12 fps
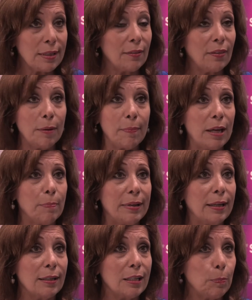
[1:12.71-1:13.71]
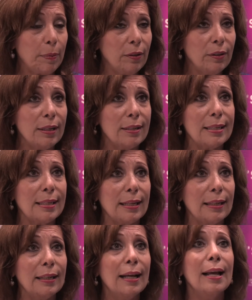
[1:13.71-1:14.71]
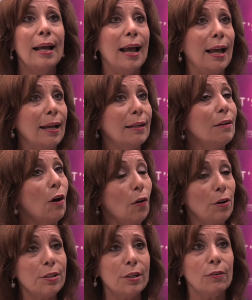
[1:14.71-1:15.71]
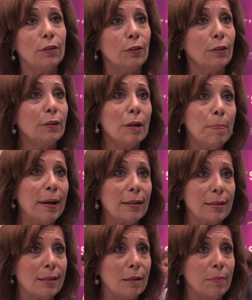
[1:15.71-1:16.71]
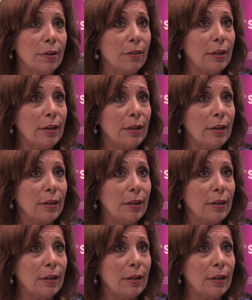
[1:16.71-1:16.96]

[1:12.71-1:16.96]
that they may be experiencing, and also learn about some of